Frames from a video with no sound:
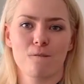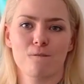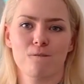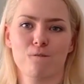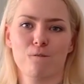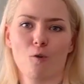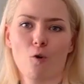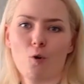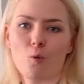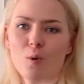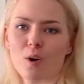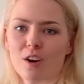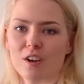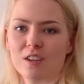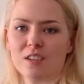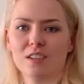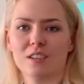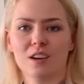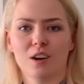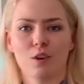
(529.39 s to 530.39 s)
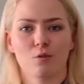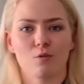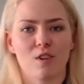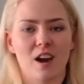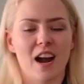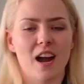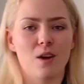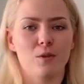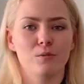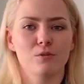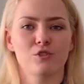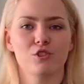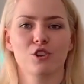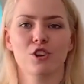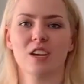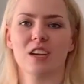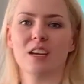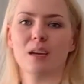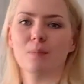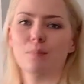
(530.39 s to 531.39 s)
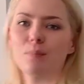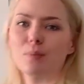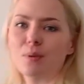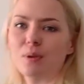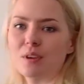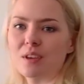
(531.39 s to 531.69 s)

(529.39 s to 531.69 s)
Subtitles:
forward around your hip